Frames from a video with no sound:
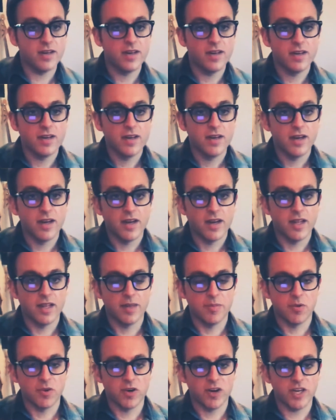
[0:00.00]
and
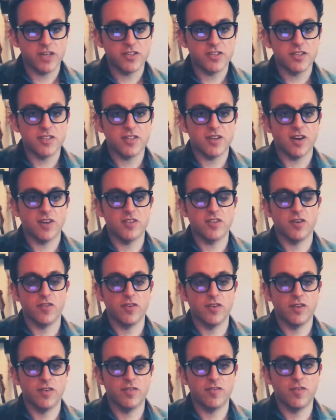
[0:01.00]
the progression starts
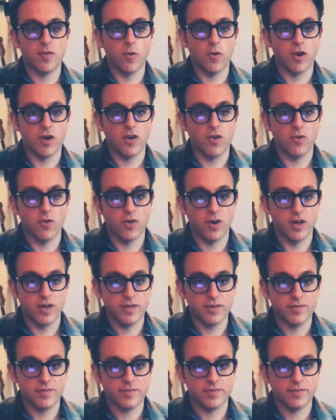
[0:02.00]
over the 4
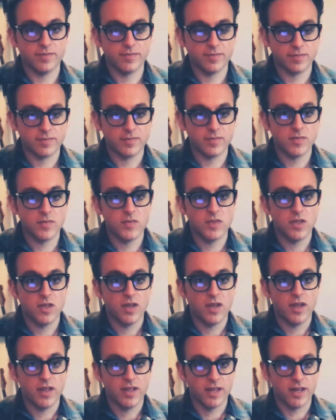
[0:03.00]
chord,
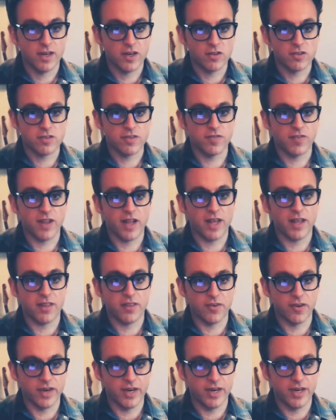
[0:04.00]
then it goes to flat
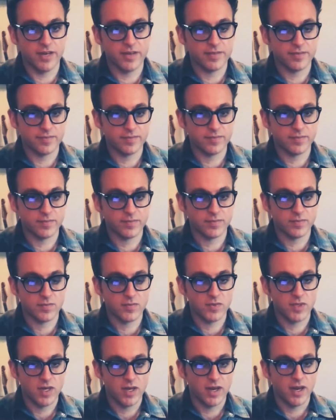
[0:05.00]
3,
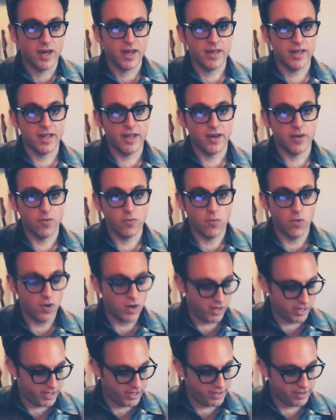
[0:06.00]
and then
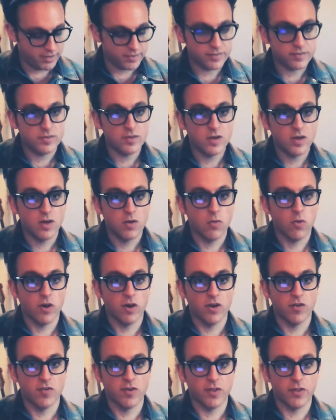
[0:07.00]
1
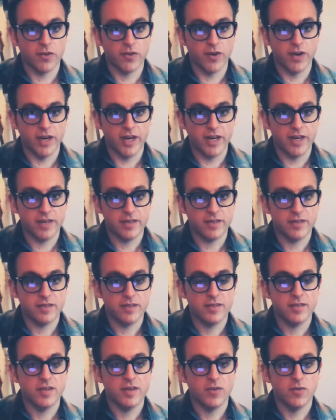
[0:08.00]
over 3,
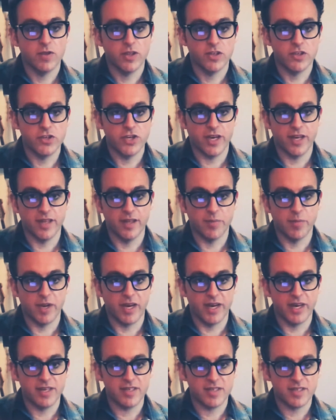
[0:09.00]
the G and the
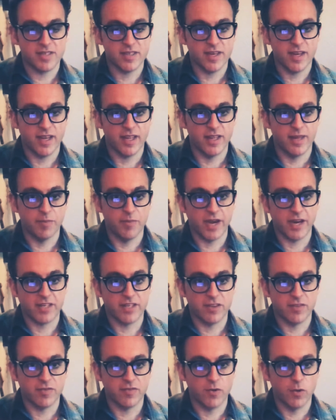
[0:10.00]
bass, and then back to
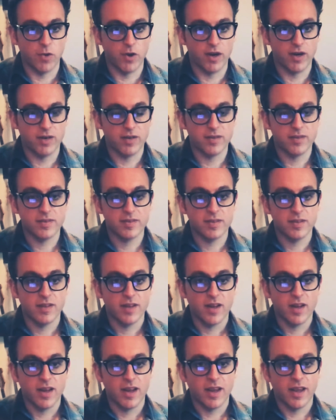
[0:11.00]
the 4,
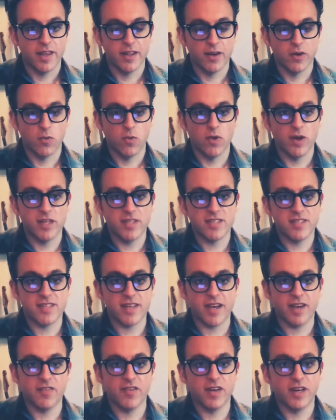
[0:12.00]
and then a
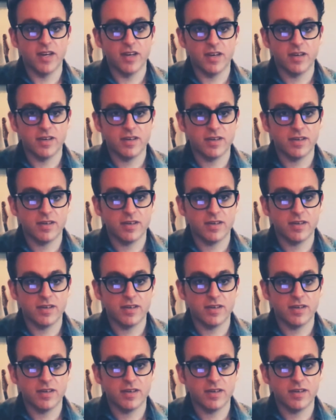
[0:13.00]
1-7,